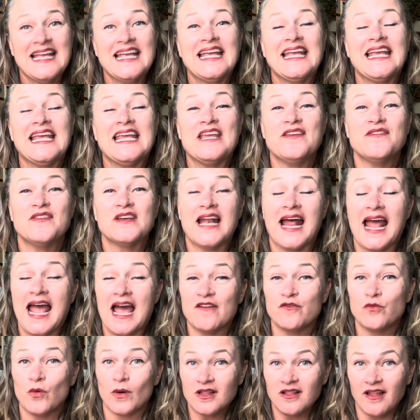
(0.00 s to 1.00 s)
Even I
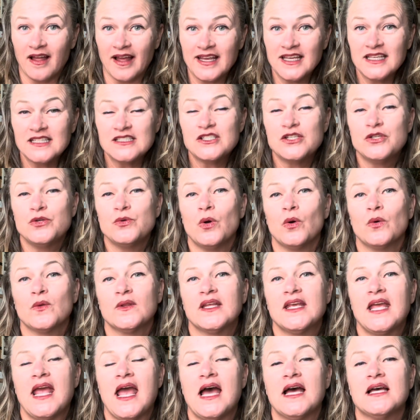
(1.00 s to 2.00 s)
have one client who
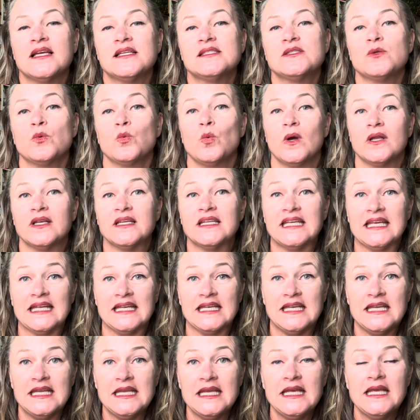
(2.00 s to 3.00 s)
only has one
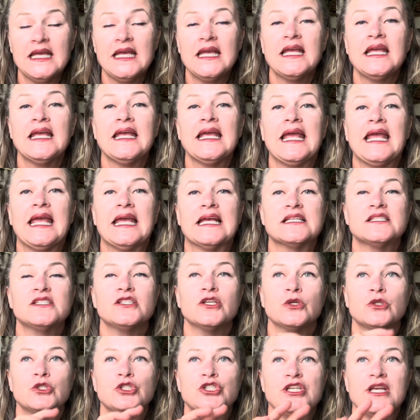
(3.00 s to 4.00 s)
kidney, and
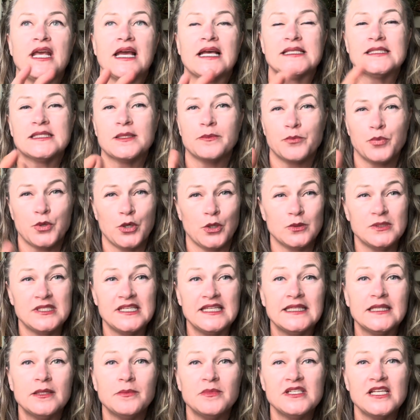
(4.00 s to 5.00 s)
so she has some
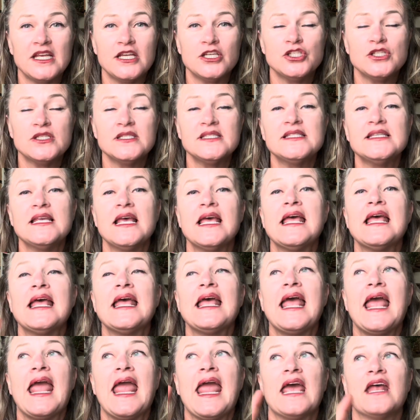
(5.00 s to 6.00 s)
protein limitations,
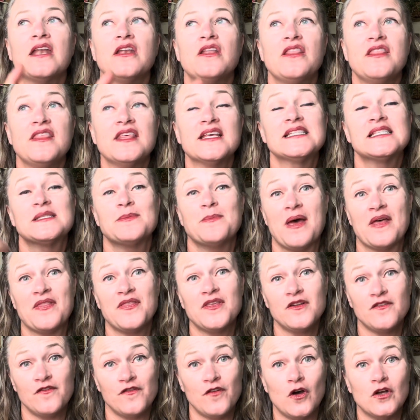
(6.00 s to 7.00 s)
and this
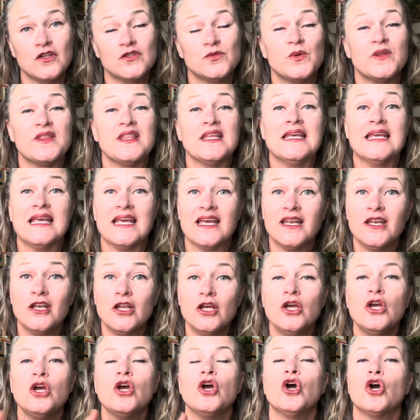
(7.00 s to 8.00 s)
method falls
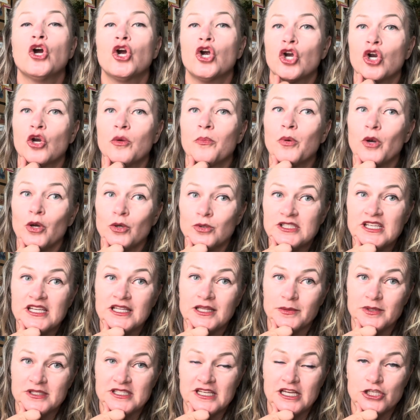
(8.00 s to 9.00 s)
within her protein
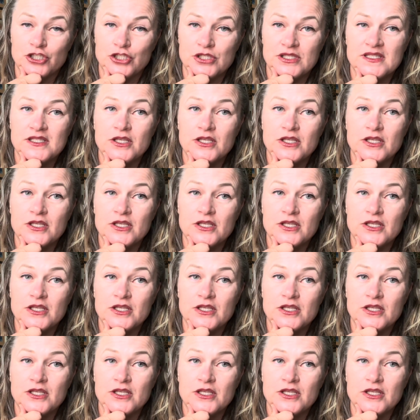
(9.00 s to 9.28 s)
limitation.